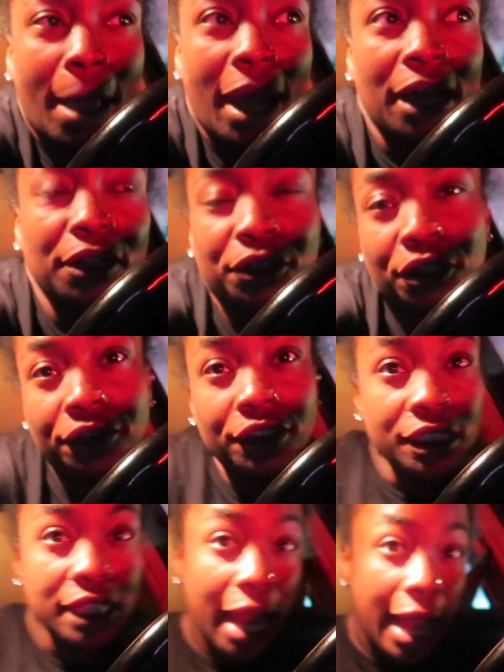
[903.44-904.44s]
I don't know if
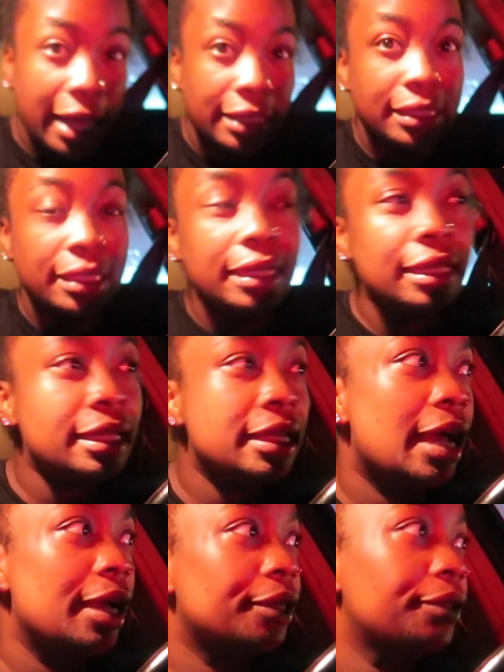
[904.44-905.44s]
there's an accident.
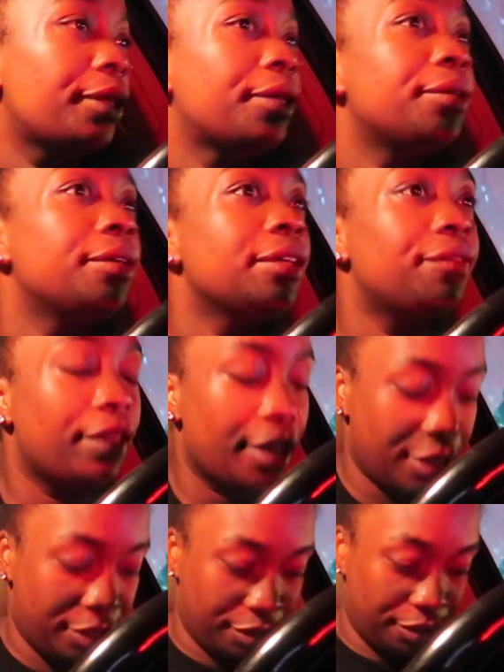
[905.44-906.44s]
I don't know if
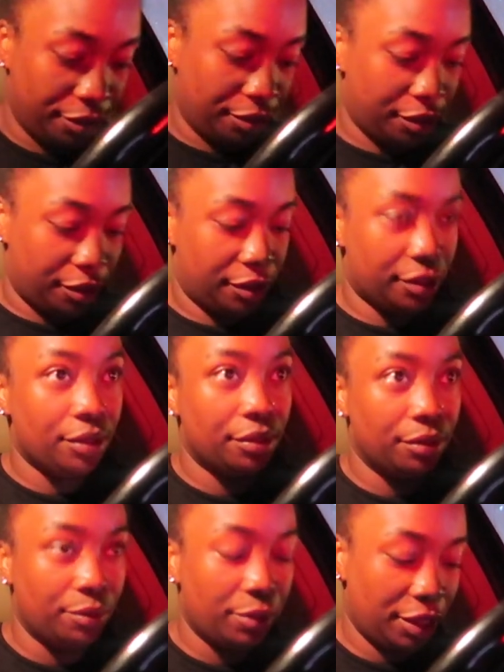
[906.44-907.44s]
there's
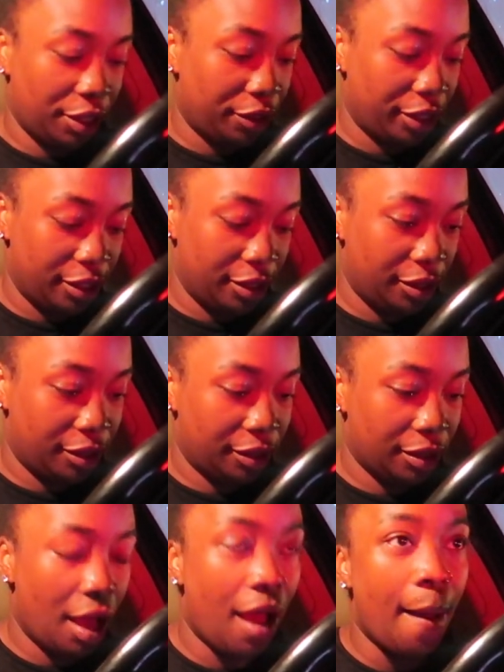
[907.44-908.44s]
what there is.
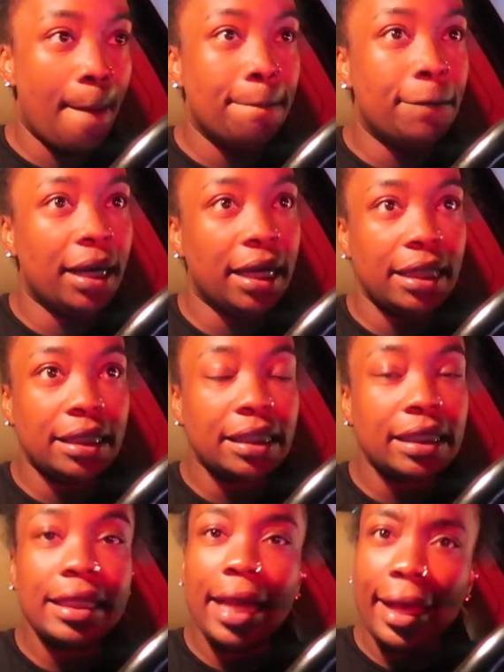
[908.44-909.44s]
Um, but
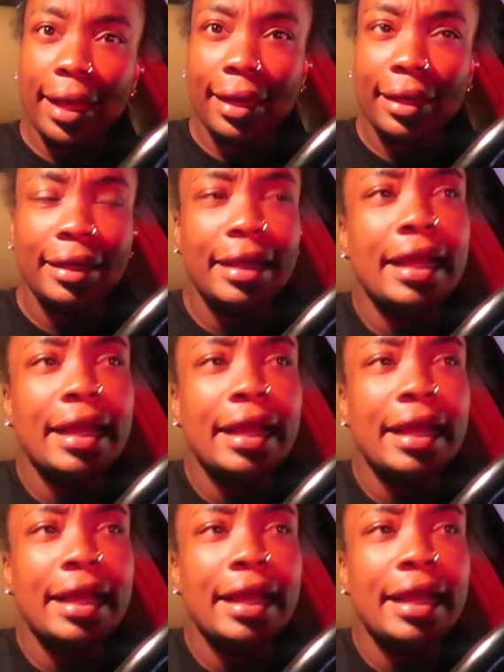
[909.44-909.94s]
yeah.